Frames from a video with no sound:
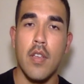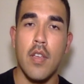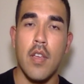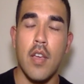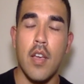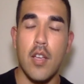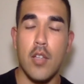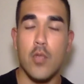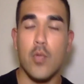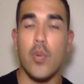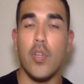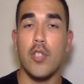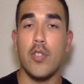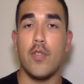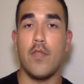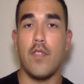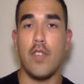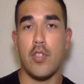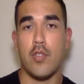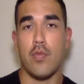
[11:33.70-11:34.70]
as well as
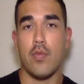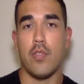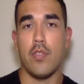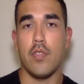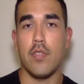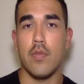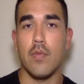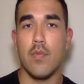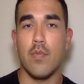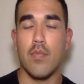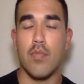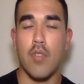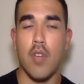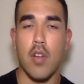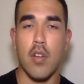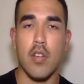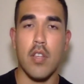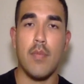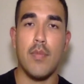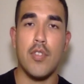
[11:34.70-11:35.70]
visuals.
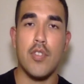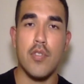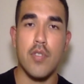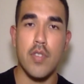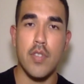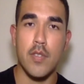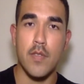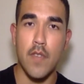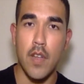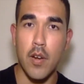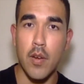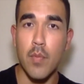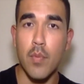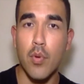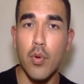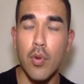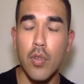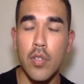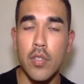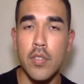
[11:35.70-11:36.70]
Product imagery is very
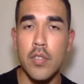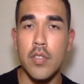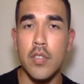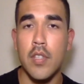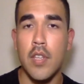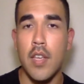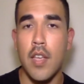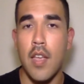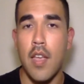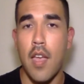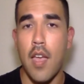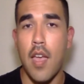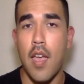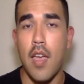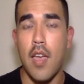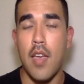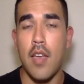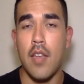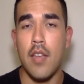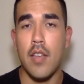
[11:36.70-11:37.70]
important,
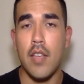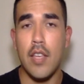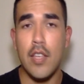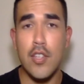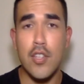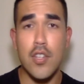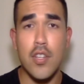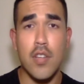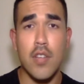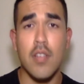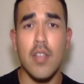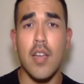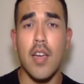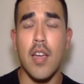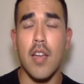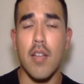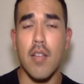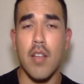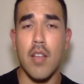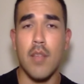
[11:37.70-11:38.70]
and engineering
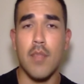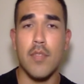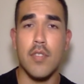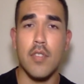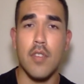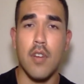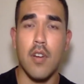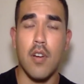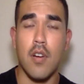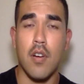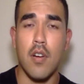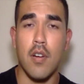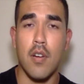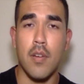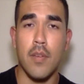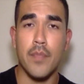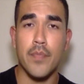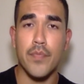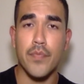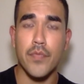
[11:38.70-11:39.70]
diagrams are
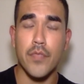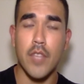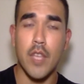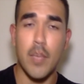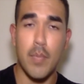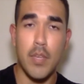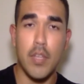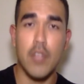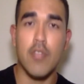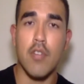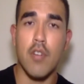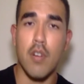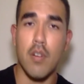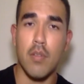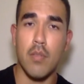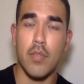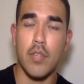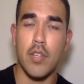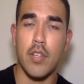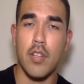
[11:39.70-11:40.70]
a big draw
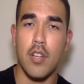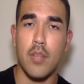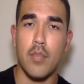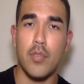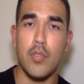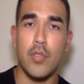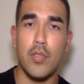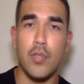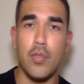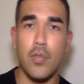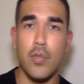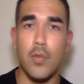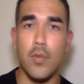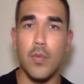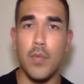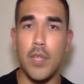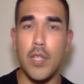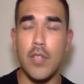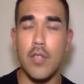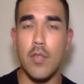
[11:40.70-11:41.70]
when it comes to
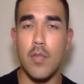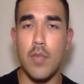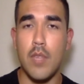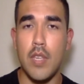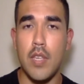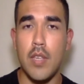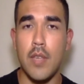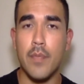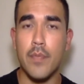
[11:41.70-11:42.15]
B2B